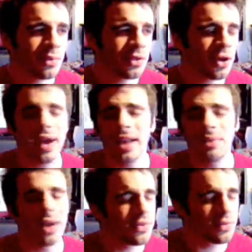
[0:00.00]
So
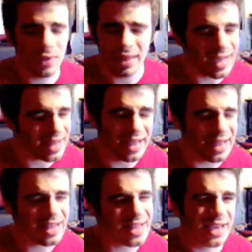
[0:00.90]
anyways, with that said,
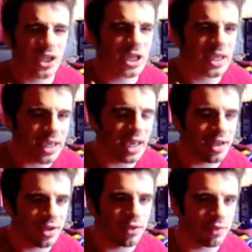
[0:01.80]
let's actually get
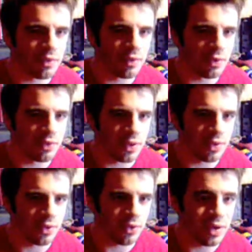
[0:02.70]
into the review of this
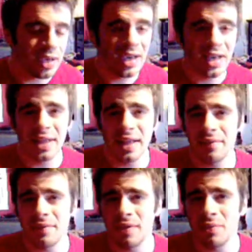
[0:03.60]
story. See
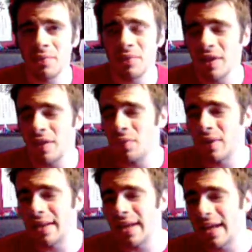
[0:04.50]
if it really
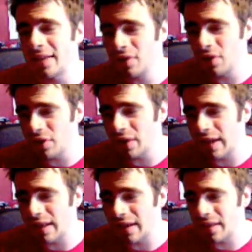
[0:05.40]
wasn't as good
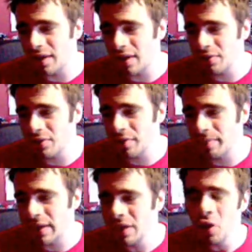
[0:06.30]
as I thought it was going to
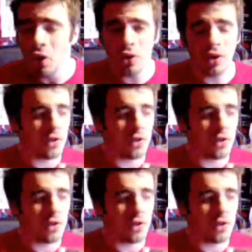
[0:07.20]
be, or